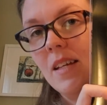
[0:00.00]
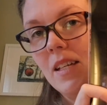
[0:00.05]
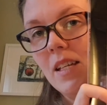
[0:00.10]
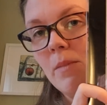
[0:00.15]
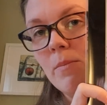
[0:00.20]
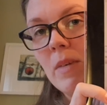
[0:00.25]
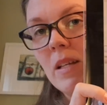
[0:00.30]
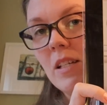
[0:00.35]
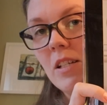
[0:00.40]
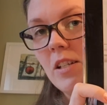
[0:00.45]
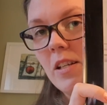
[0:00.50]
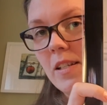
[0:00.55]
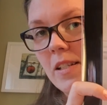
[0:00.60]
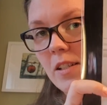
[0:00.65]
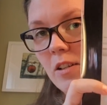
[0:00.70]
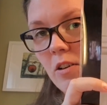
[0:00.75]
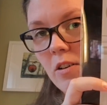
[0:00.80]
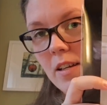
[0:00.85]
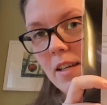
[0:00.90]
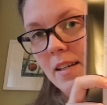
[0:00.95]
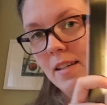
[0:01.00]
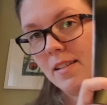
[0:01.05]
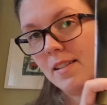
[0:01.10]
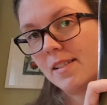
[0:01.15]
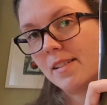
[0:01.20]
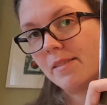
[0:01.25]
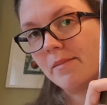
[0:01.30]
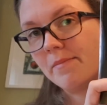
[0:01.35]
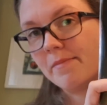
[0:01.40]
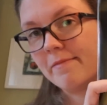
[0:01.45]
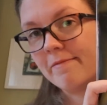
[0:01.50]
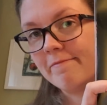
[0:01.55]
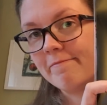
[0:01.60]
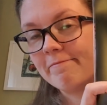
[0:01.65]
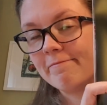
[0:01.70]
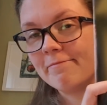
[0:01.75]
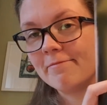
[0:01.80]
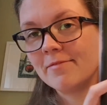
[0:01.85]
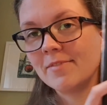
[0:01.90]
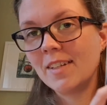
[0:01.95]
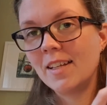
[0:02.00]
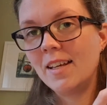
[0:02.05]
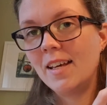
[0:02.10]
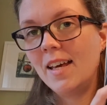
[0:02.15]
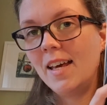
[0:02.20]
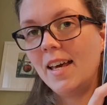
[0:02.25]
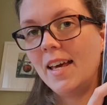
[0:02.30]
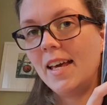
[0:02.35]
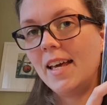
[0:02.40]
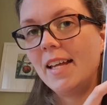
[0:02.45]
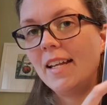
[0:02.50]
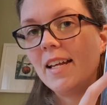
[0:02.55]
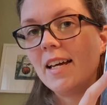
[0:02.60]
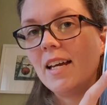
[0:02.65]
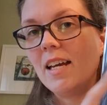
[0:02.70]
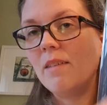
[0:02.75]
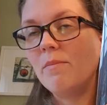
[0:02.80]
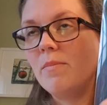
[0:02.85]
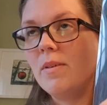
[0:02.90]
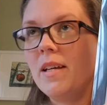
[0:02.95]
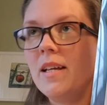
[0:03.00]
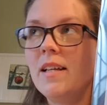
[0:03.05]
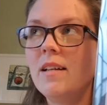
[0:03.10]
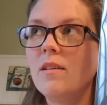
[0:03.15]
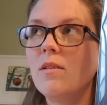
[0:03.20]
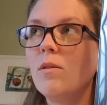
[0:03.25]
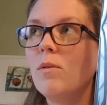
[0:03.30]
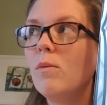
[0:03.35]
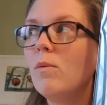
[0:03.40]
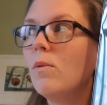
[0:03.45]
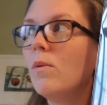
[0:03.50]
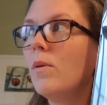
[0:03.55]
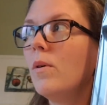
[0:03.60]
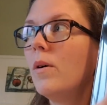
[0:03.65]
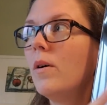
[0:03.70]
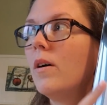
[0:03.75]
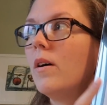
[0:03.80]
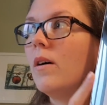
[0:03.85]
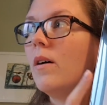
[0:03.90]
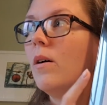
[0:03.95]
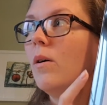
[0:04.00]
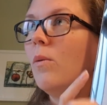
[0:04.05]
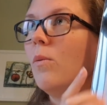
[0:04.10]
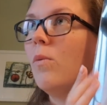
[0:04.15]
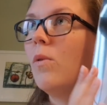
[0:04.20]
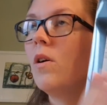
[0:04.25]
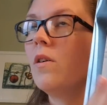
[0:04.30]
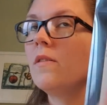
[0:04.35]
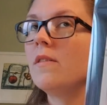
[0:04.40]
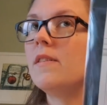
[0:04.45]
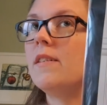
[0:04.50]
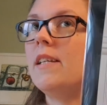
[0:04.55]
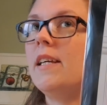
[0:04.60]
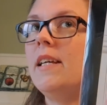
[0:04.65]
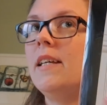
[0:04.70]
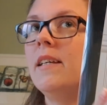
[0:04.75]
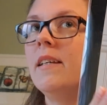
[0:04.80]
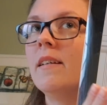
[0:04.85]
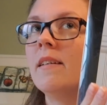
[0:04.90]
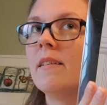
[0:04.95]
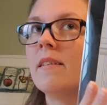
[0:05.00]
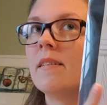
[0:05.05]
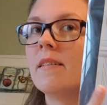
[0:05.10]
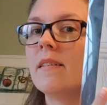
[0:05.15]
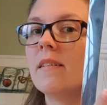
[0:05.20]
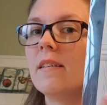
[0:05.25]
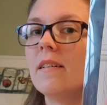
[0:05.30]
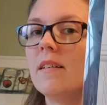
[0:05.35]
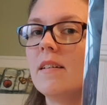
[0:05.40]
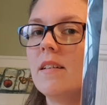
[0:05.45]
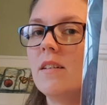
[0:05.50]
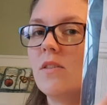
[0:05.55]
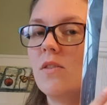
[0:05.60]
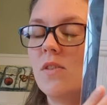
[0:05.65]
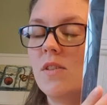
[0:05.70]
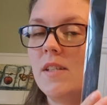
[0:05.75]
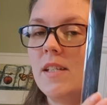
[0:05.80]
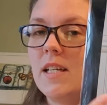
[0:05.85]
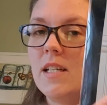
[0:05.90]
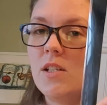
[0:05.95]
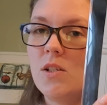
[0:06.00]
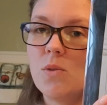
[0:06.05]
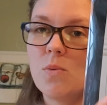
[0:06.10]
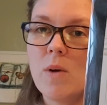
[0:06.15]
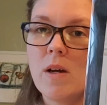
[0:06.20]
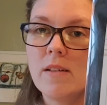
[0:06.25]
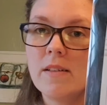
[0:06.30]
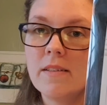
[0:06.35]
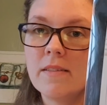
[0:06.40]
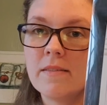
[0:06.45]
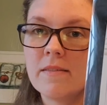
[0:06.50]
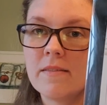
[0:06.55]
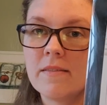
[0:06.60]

dimension stockings, and I have been wanting to stitch one